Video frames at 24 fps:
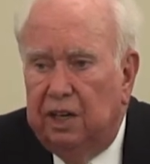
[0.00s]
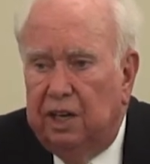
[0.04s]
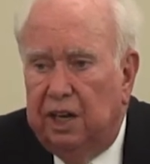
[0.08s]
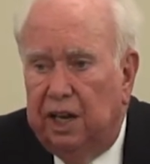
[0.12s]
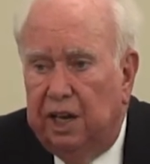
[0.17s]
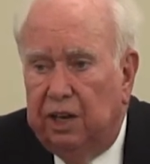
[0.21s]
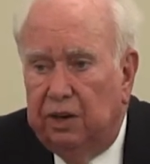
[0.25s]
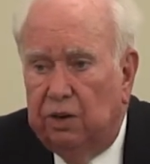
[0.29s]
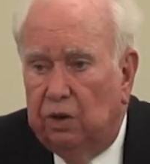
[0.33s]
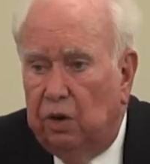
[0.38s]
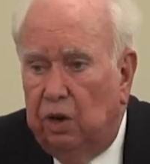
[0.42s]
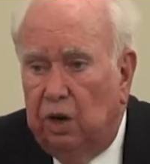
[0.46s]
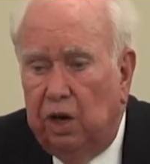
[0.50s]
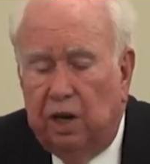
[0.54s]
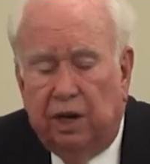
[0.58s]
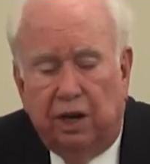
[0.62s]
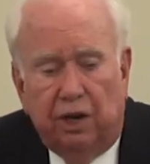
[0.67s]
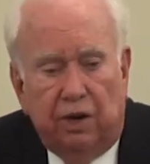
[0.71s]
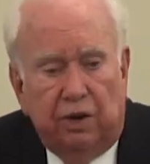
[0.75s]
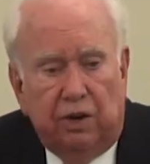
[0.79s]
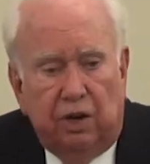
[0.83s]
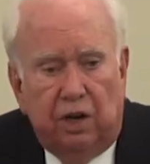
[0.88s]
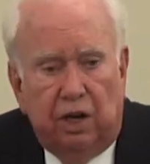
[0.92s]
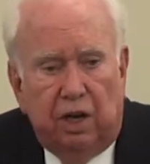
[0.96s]
and
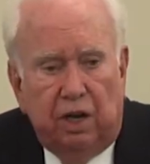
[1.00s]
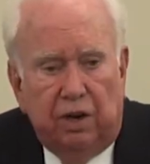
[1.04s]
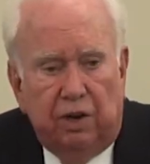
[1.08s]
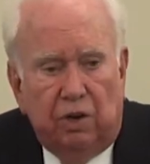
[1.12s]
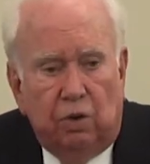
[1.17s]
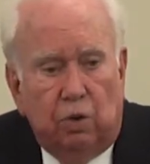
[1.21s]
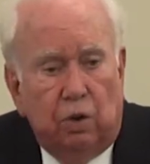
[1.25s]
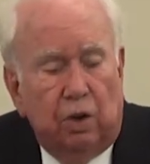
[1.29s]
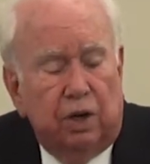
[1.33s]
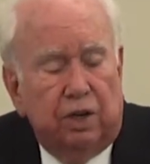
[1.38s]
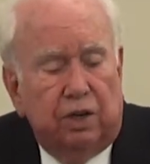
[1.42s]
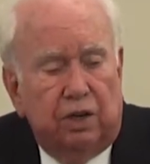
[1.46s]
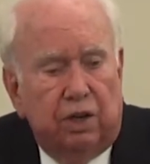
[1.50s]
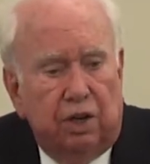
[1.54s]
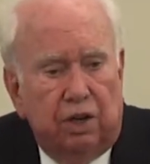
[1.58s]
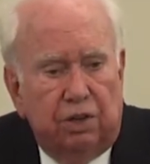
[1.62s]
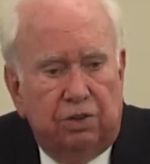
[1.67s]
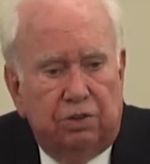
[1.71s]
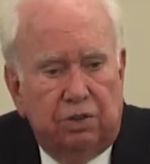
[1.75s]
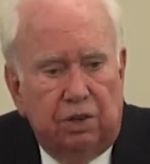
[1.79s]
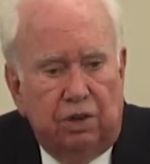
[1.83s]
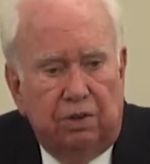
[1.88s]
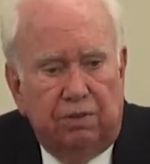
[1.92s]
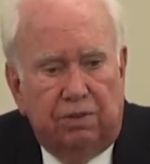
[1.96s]
on,
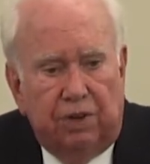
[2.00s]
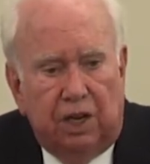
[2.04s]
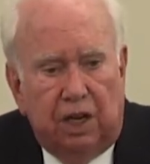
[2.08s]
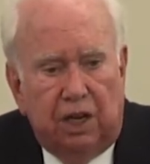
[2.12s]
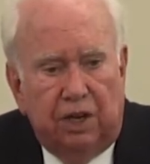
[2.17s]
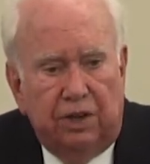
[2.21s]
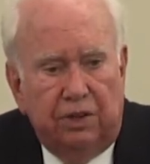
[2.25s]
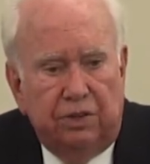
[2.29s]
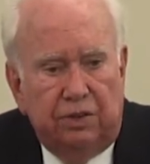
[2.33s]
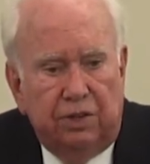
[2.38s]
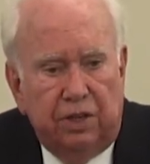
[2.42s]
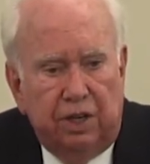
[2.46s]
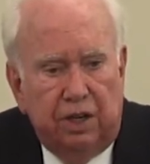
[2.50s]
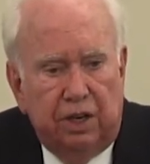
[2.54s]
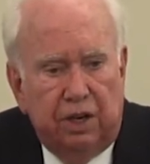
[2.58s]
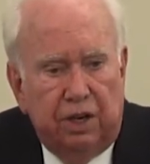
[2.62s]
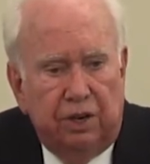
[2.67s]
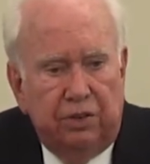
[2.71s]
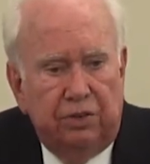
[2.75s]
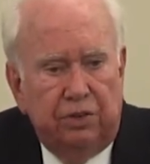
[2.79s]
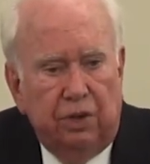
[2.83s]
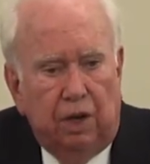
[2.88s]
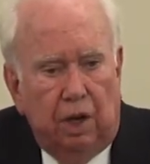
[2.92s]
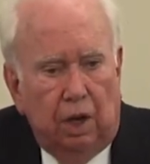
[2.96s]
horticultural
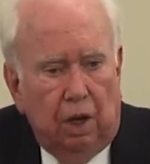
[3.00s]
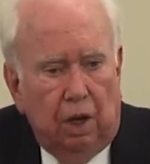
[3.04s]
volunteers.